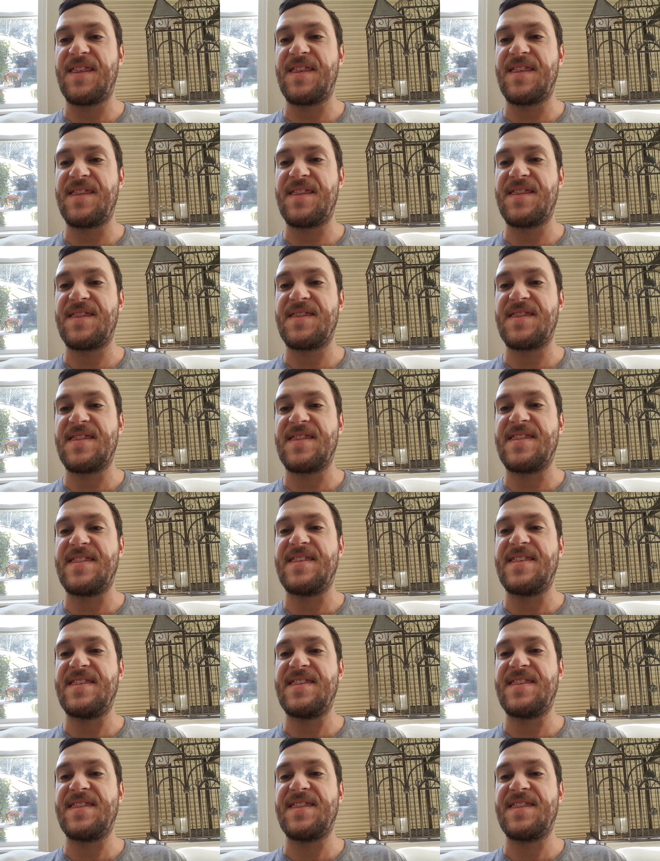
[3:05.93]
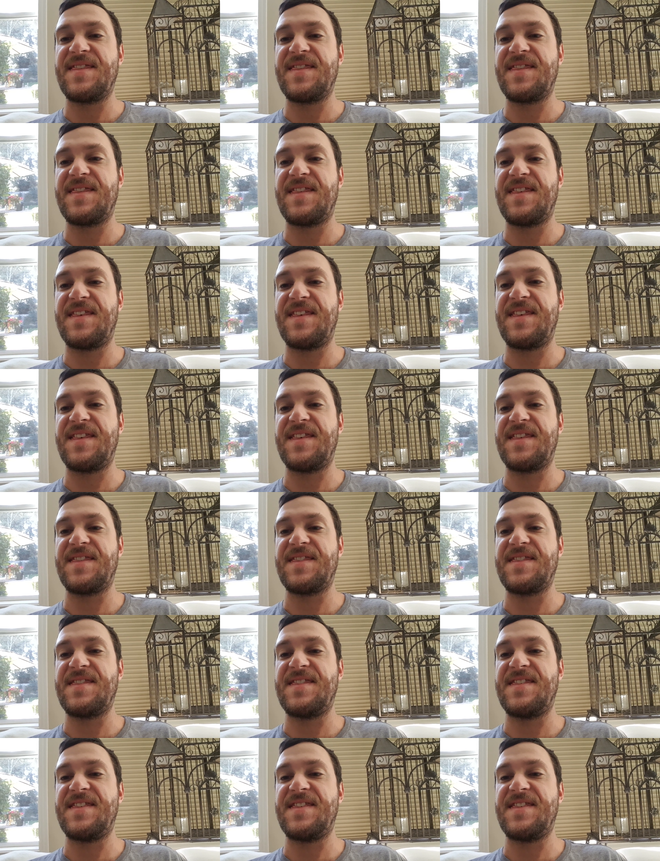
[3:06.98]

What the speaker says: No one is speaking in this clip.